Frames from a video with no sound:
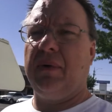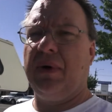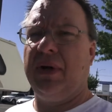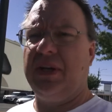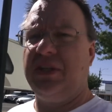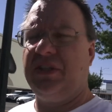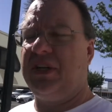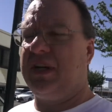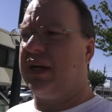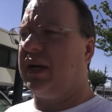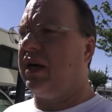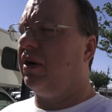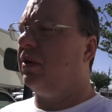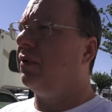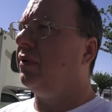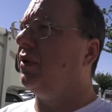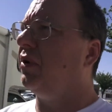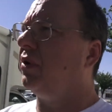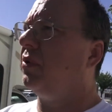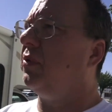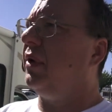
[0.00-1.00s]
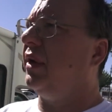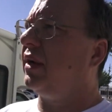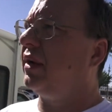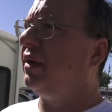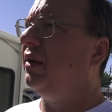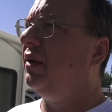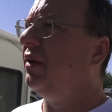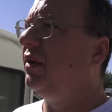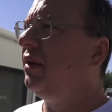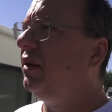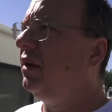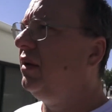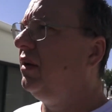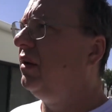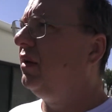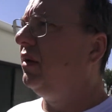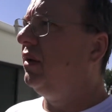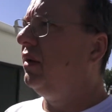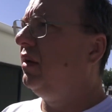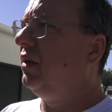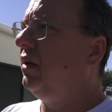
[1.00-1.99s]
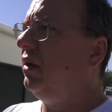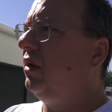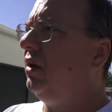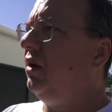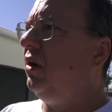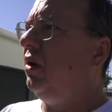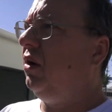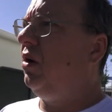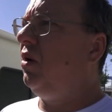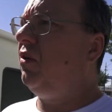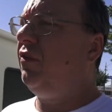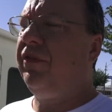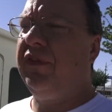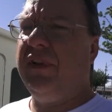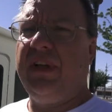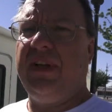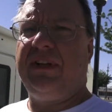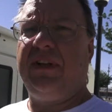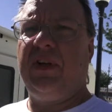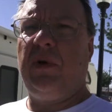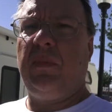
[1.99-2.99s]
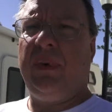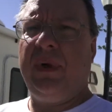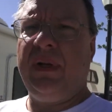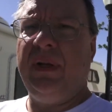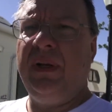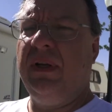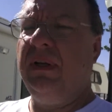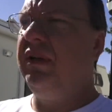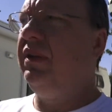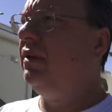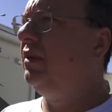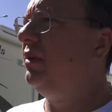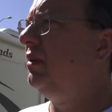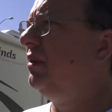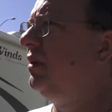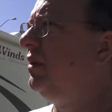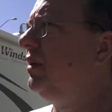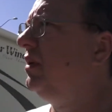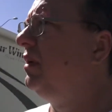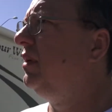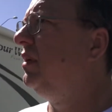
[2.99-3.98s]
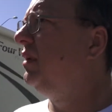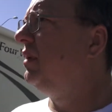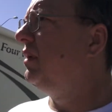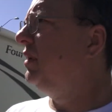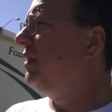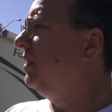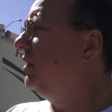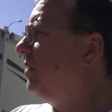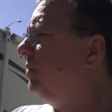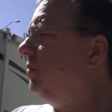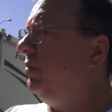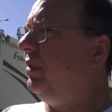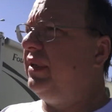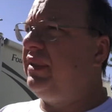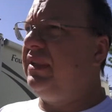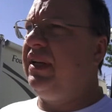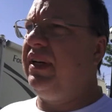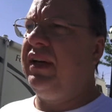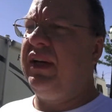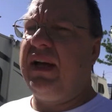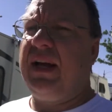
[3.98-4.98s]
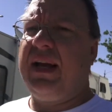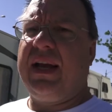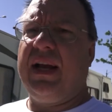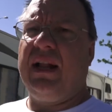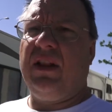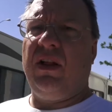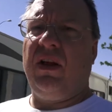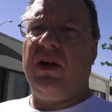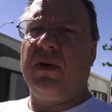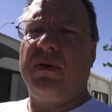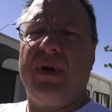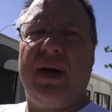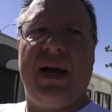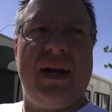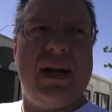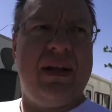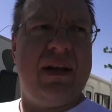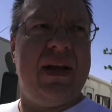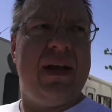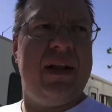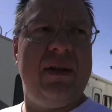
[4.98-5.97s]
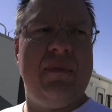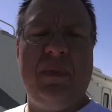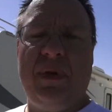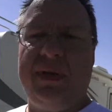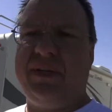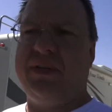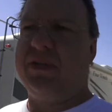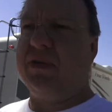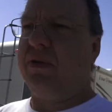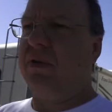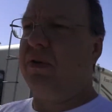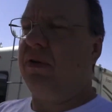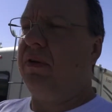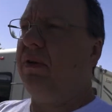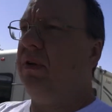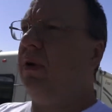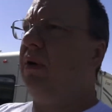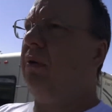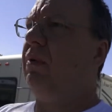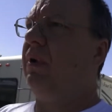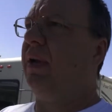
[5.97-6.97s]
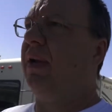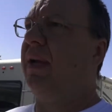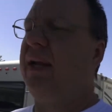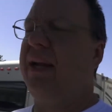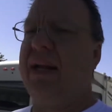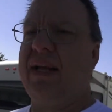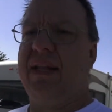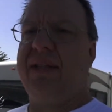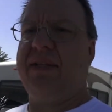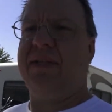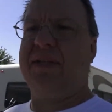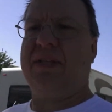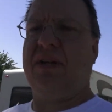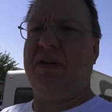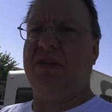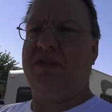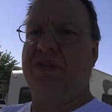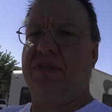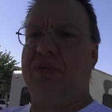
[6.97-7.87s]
I want to check out real quick. Hopefully it's open, but I got a long ride ahead of me, so I want to get out of this town